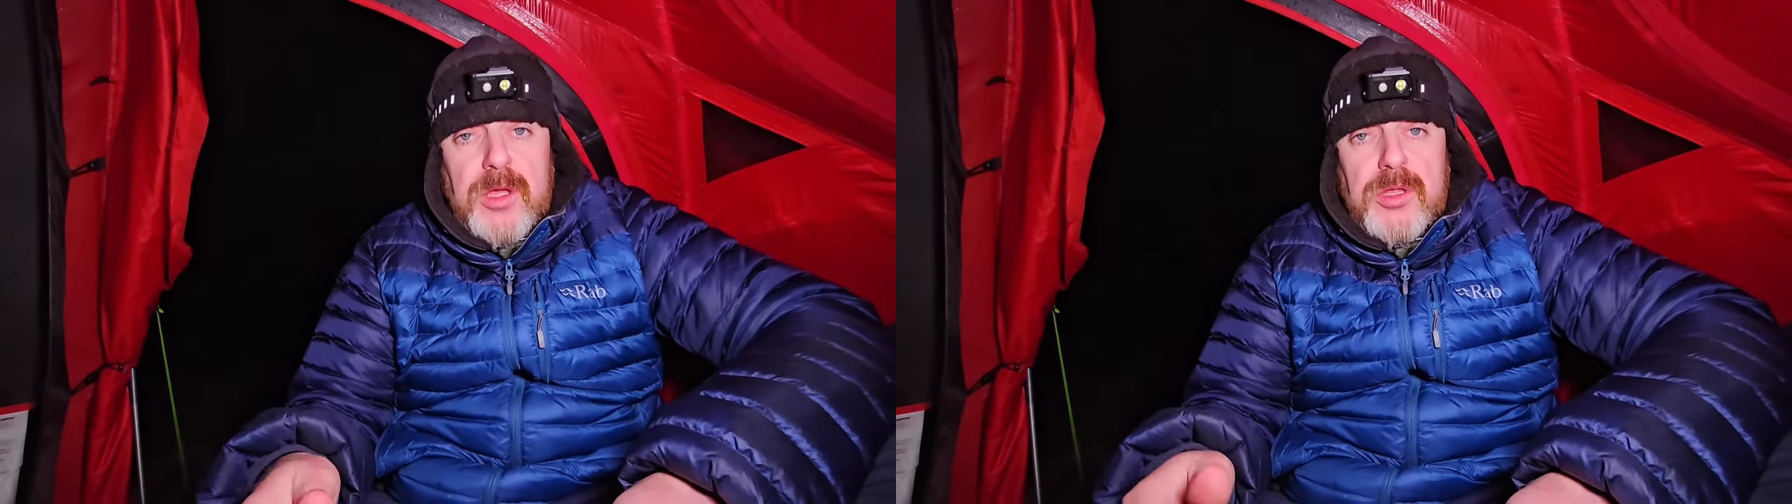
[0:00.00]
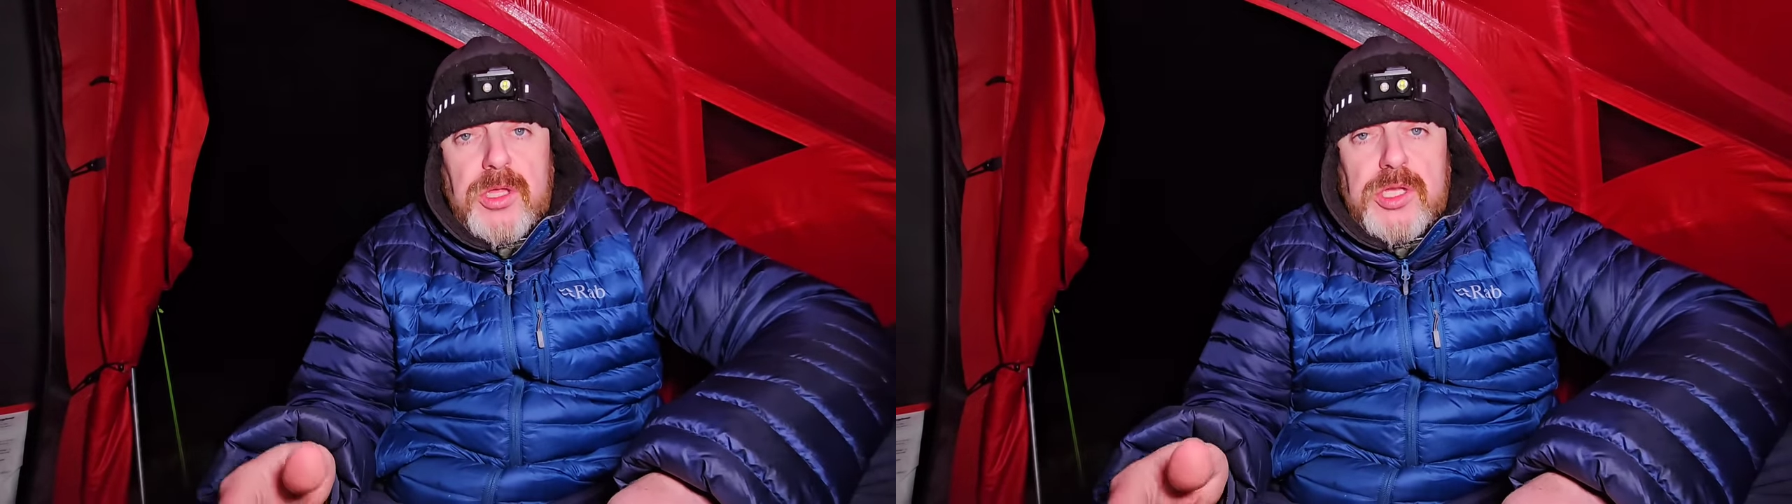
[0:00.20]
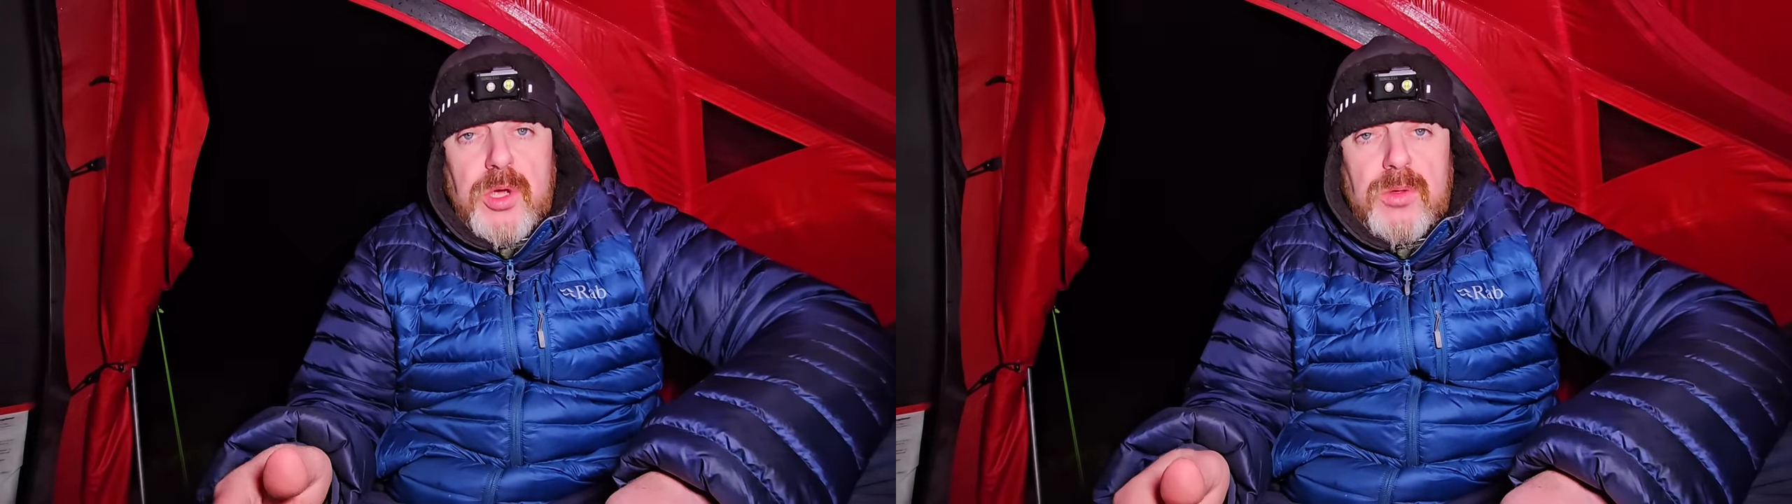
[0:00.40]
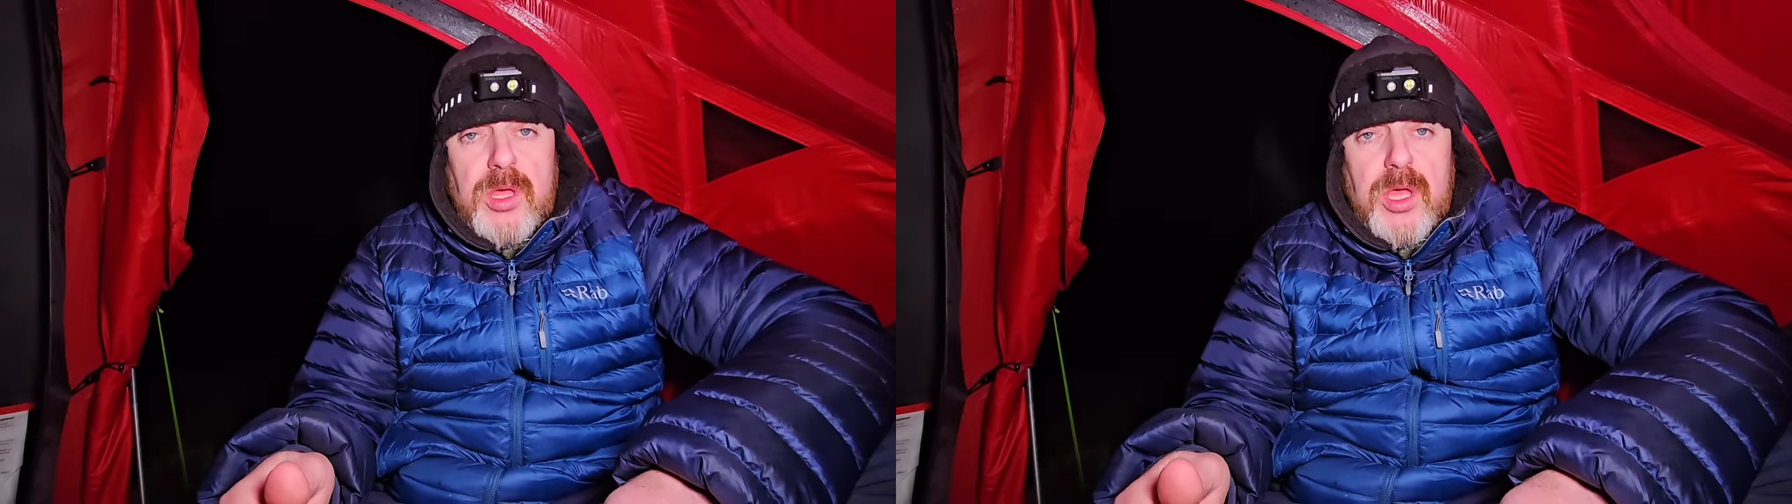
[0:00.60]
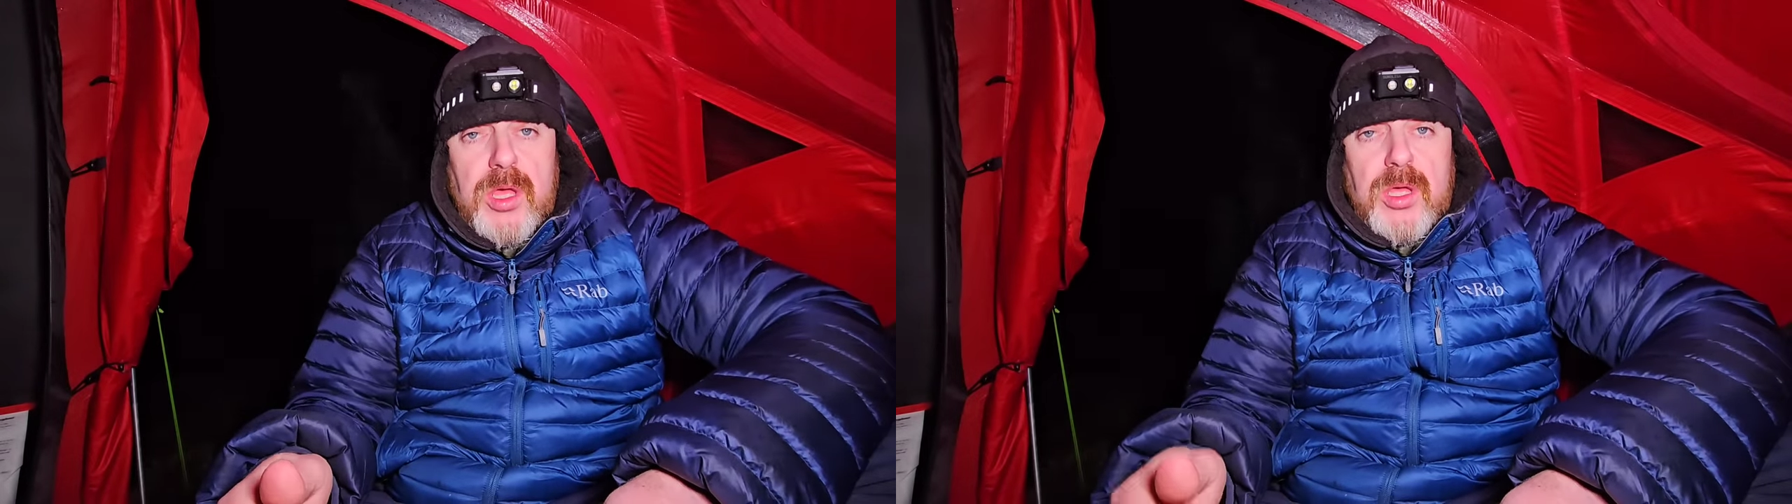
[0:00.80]
They do
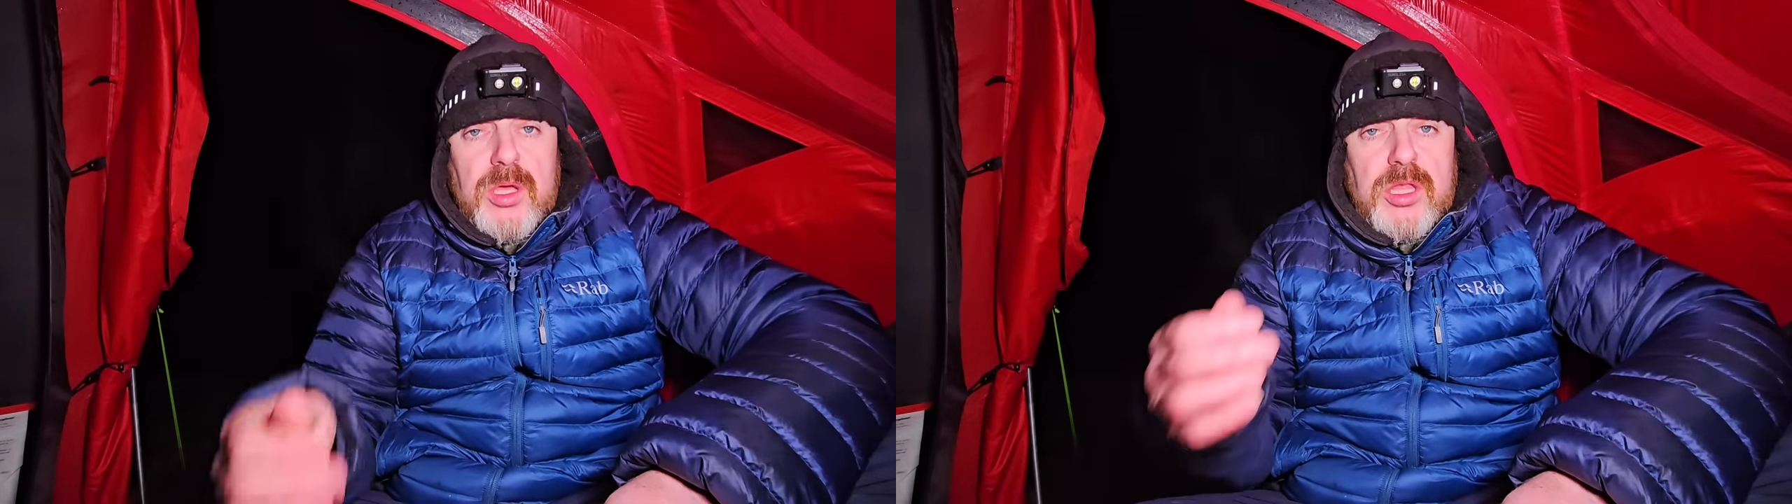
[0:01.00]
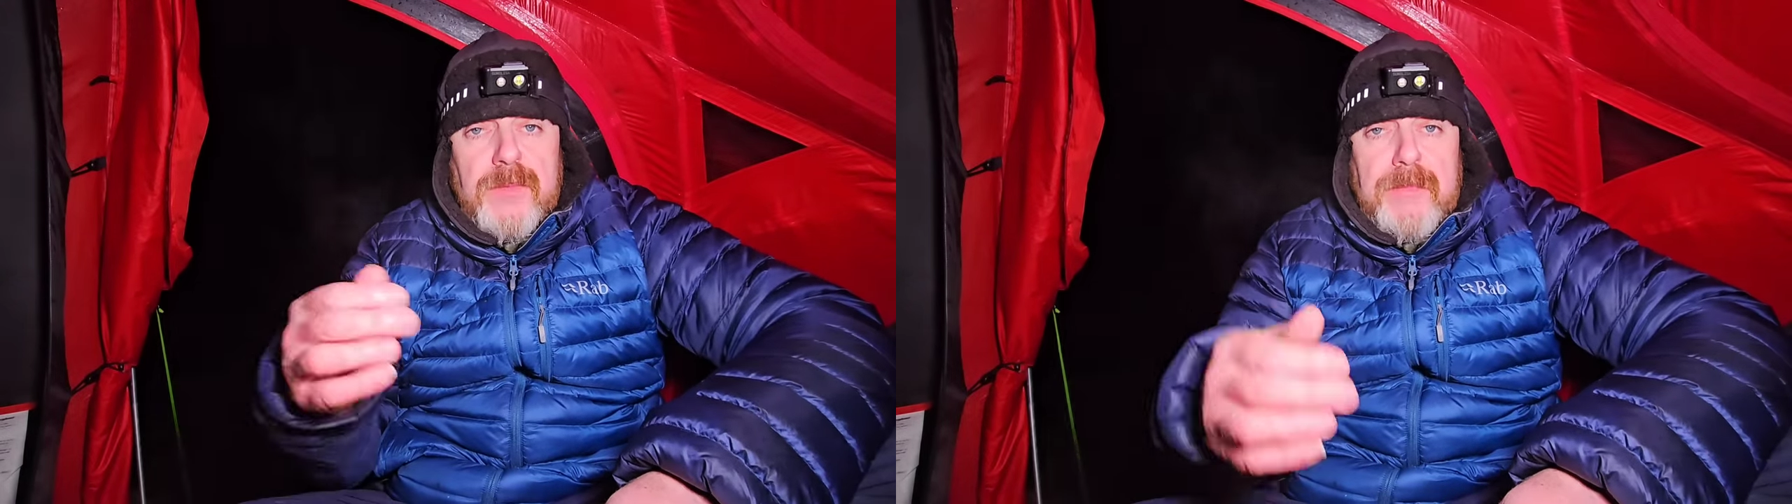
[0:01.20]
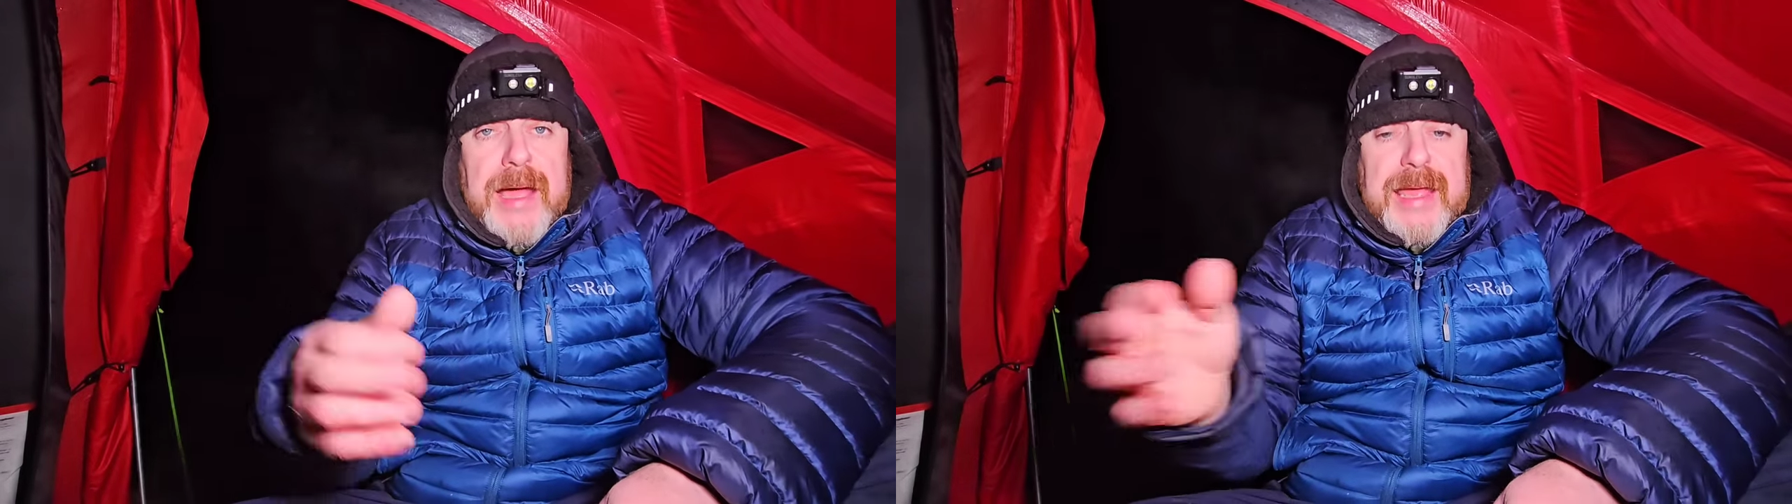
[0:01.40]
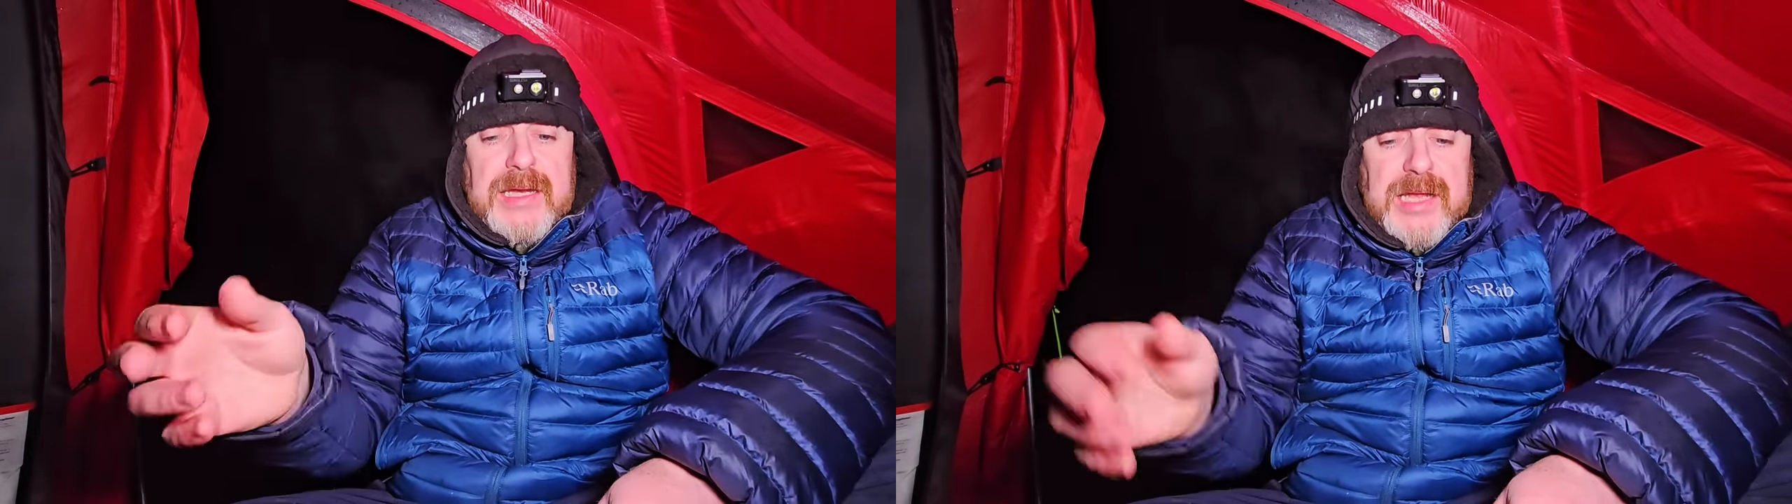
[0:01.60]
the mild